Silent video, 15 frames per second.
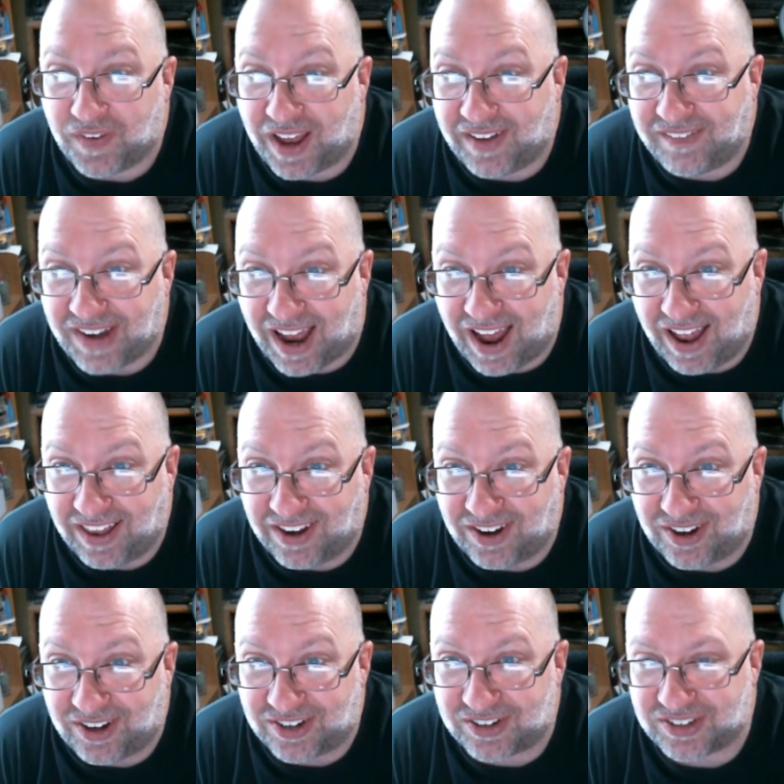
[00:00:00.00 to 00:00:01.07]

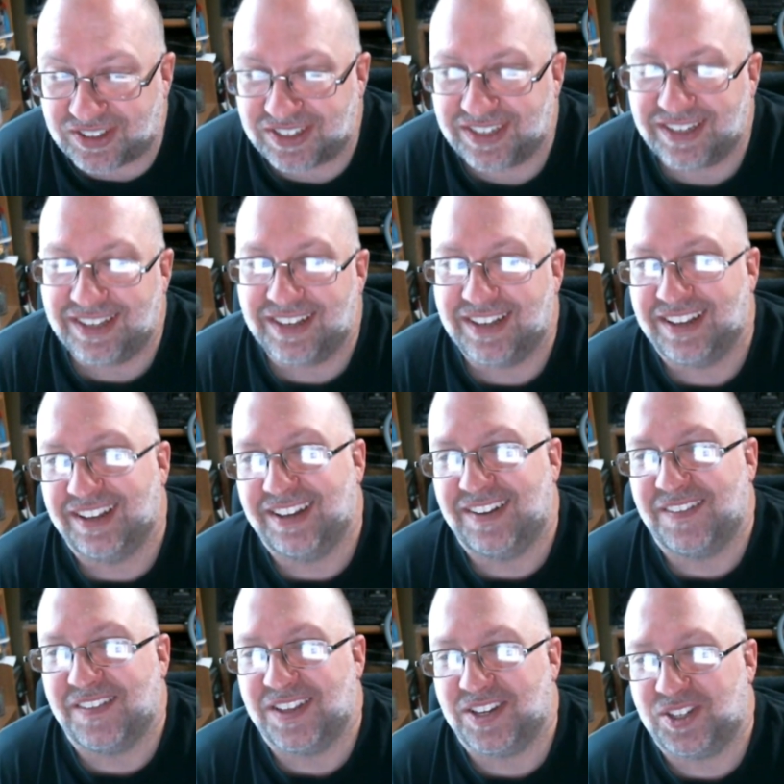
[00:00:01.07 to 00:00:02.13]
$125.
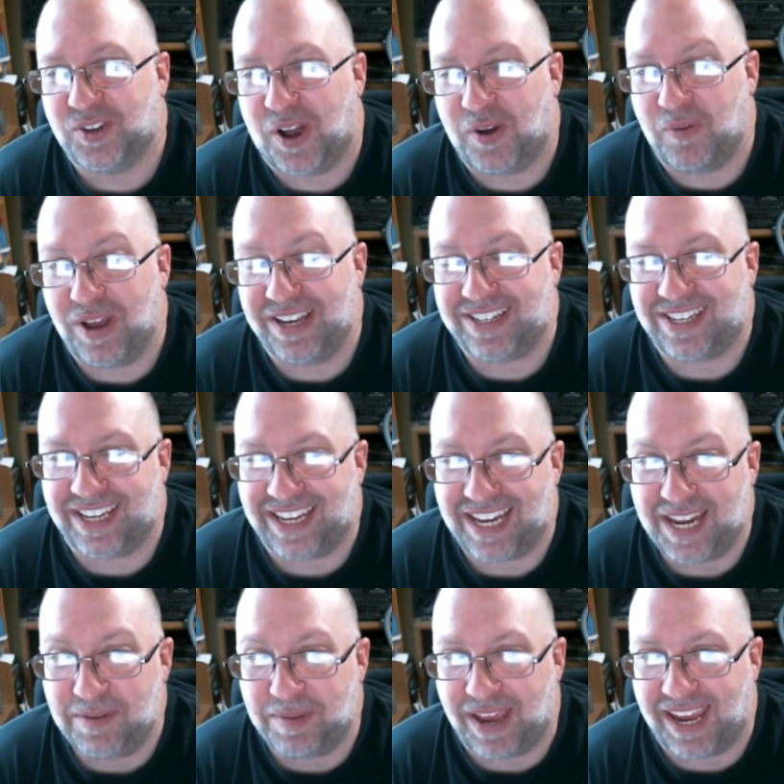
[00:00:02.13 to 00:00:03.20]
So I went to
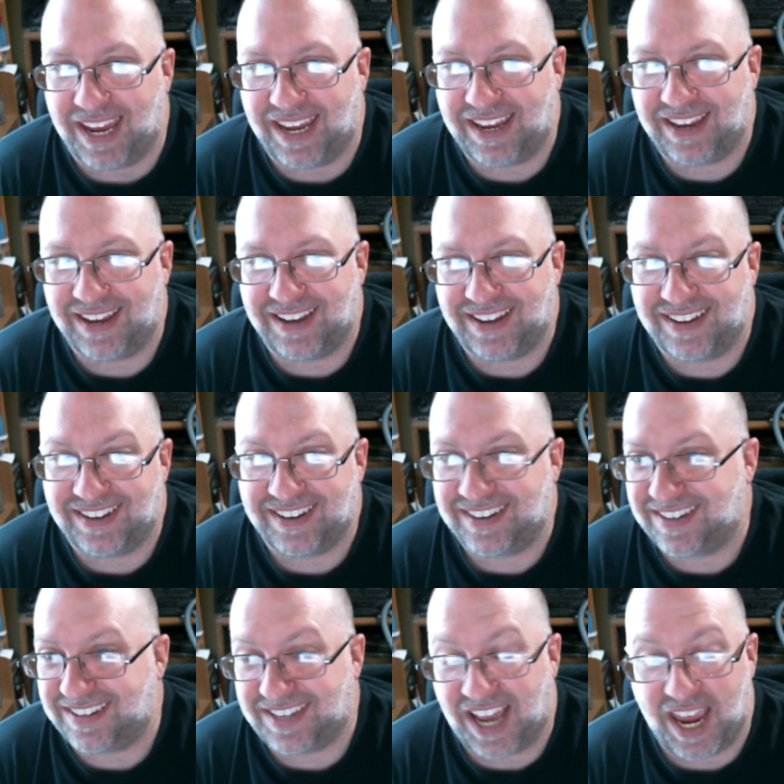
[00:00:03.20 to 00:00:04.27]
eBay,
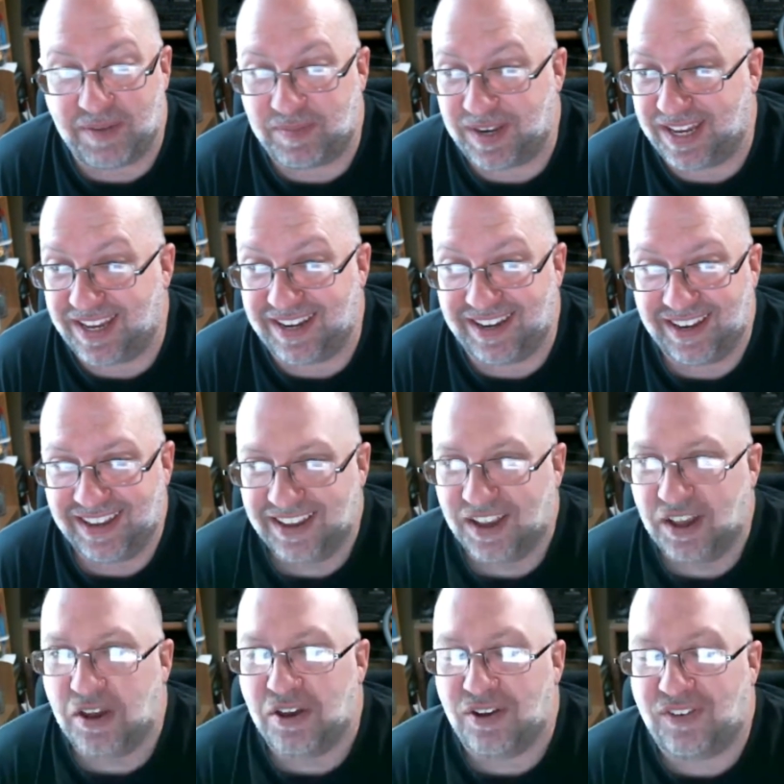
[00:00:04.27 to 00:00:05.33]
typed in,
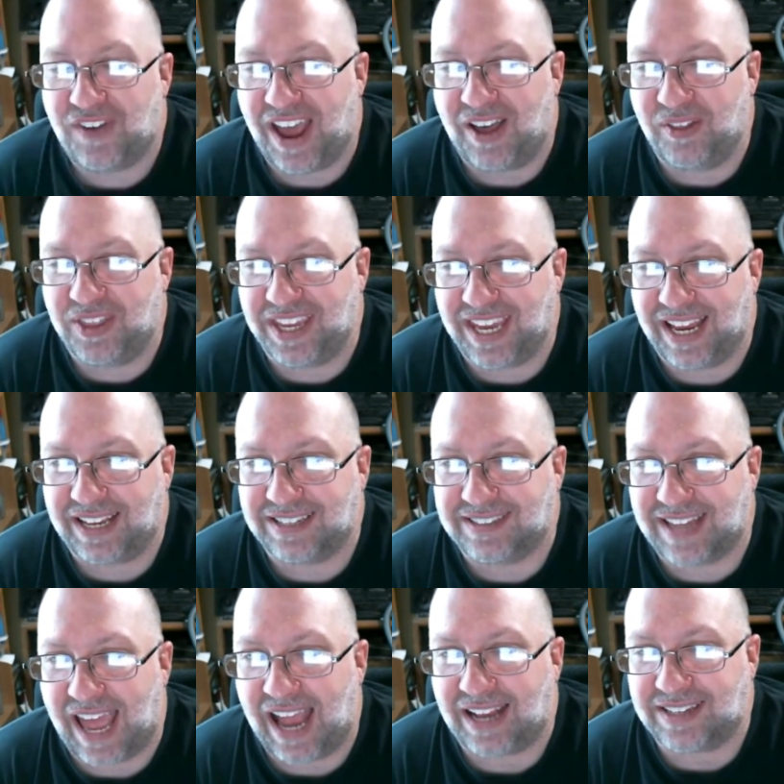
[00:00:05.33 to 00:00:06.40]
found the
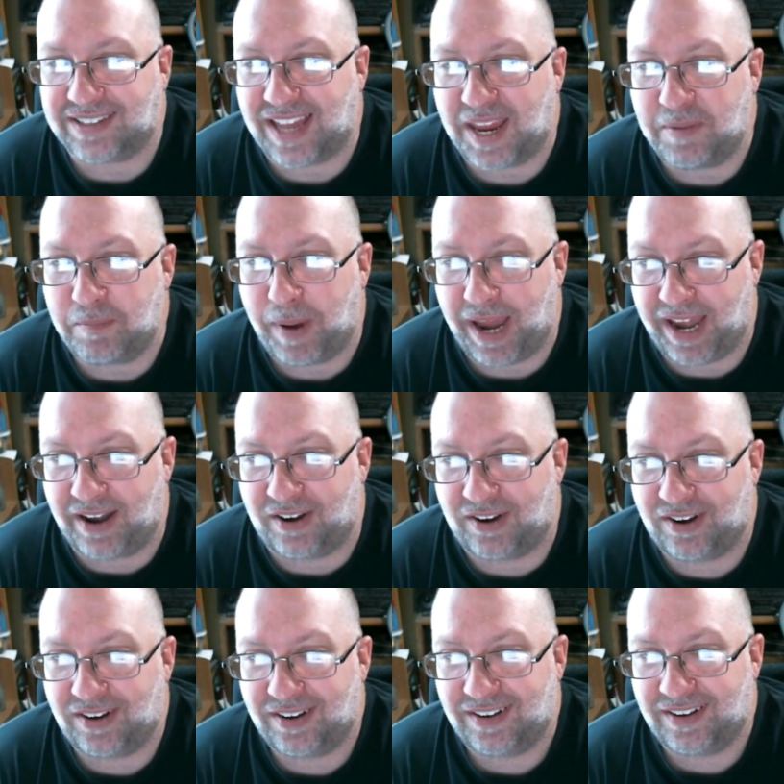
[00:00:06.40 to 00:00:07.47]
exact same pair
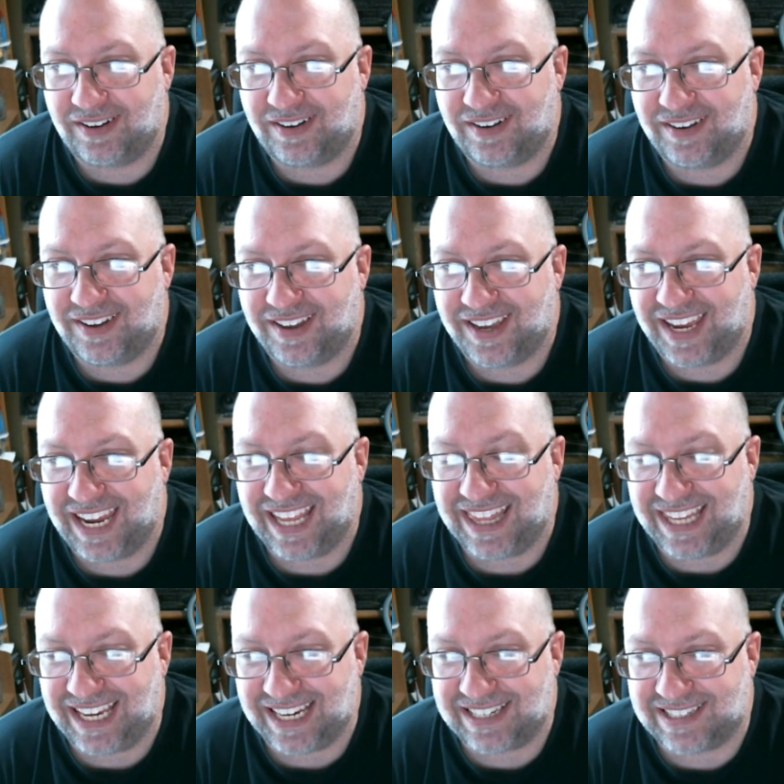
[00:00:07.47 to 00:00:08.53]
in the
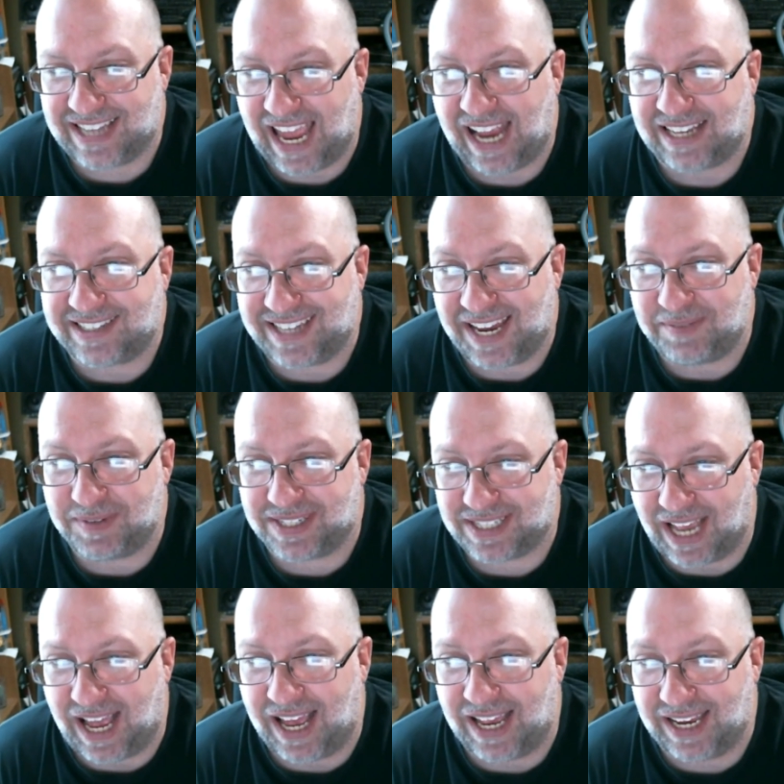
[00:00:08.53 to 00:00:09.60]
exact same
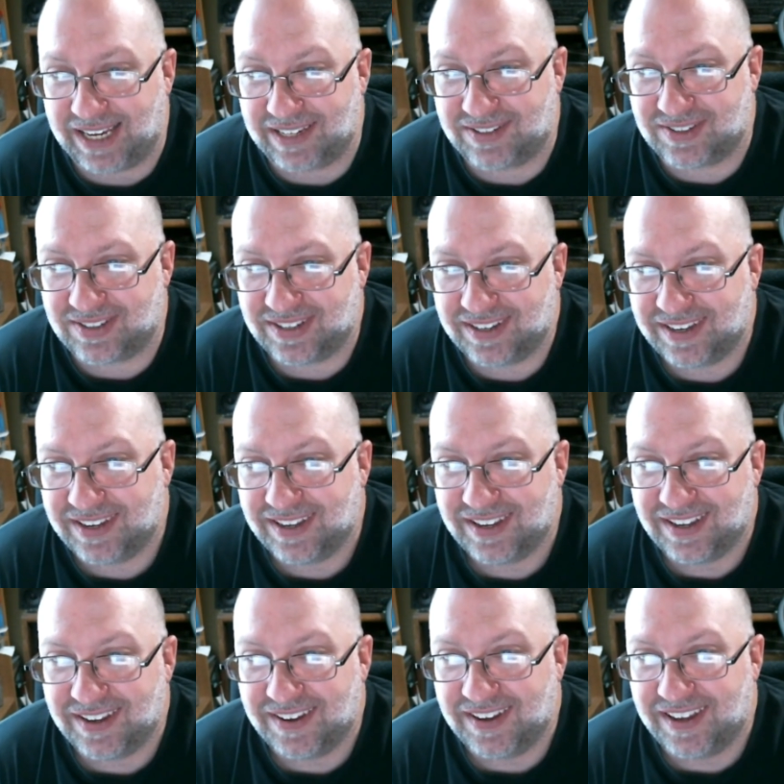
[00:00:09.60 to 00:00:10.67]
size,
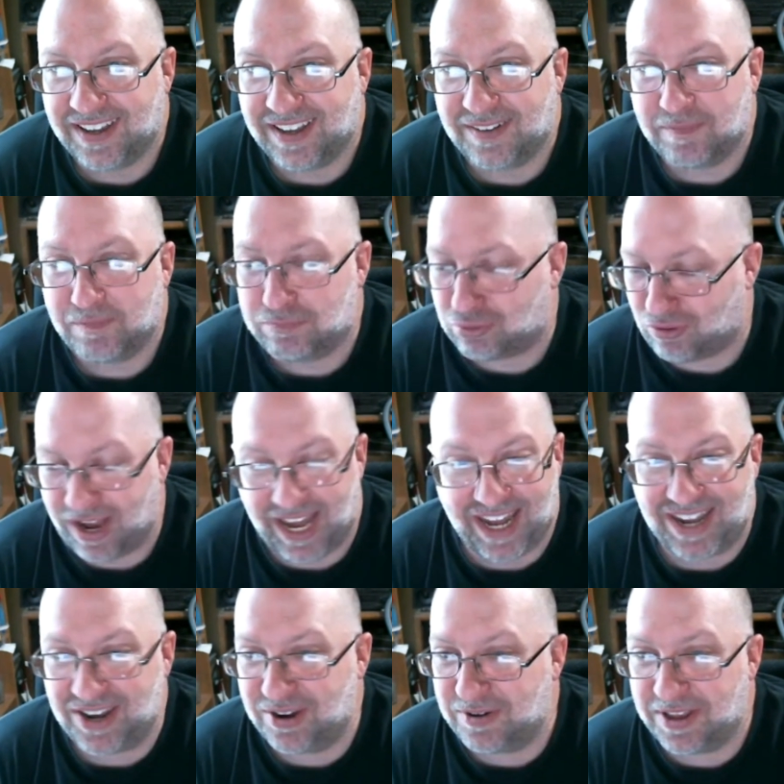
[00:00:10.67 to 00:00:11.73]
brand
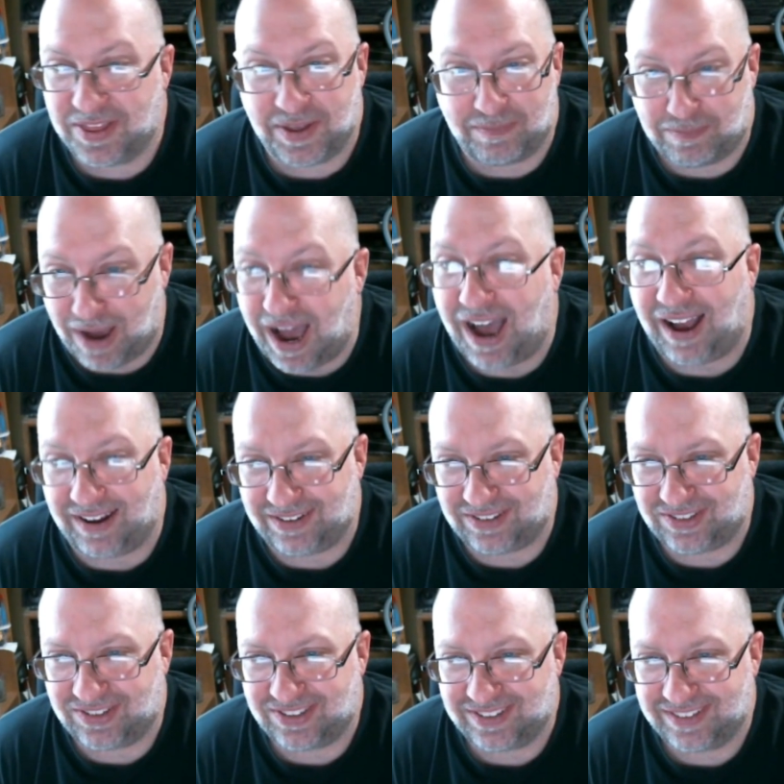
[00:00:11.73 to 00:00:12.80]
new in the
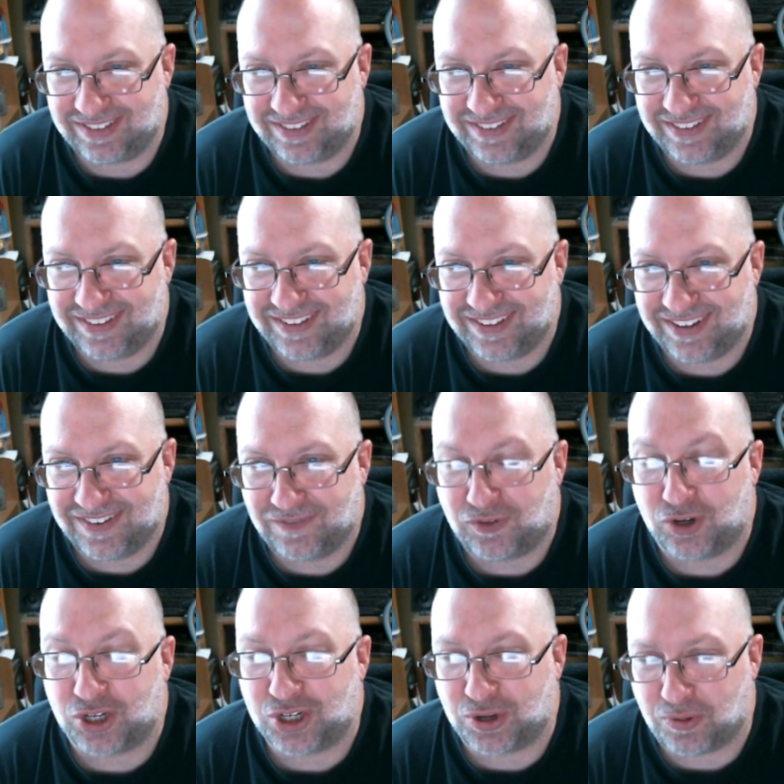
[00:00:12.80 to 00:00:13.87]
box
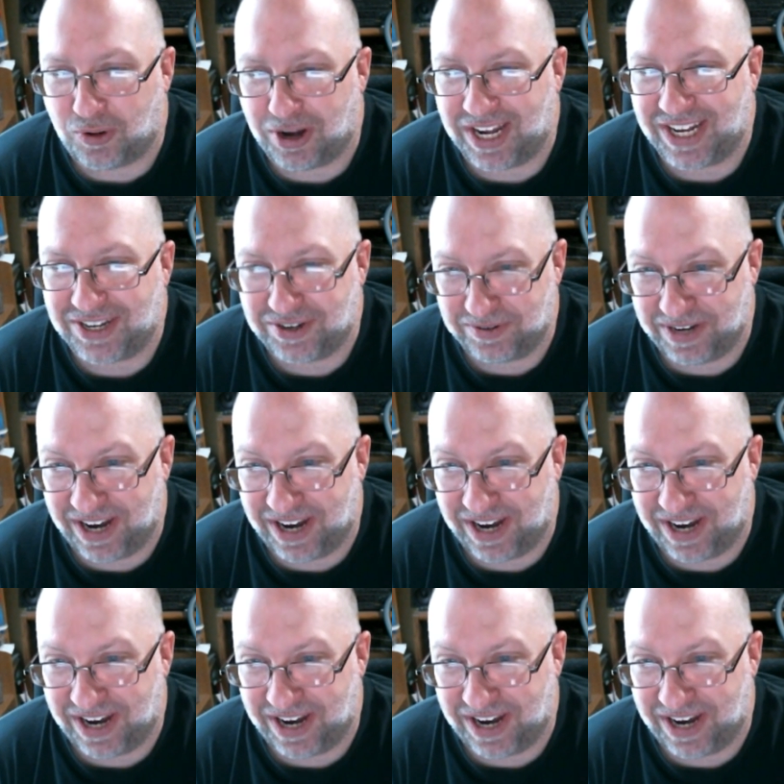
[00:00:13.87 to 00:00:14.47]
for $22.